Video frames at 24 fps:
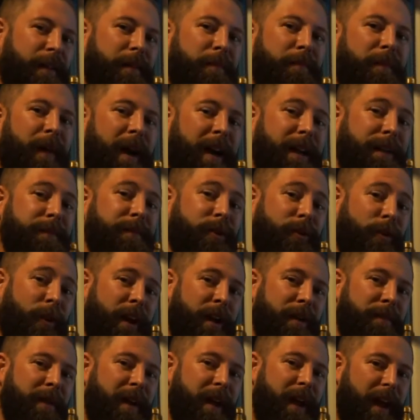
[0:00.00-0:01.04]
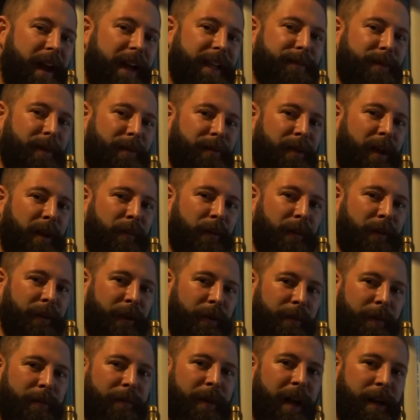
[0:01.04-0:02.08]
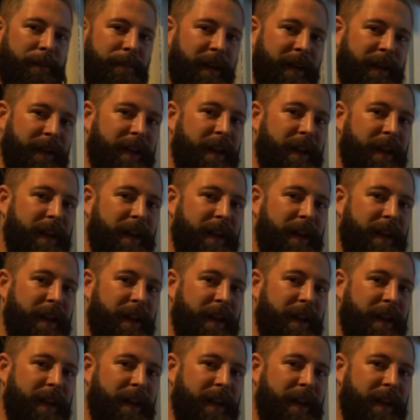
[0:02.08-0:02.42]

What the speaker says: My name's Graham, expert plumber with Urban Piping.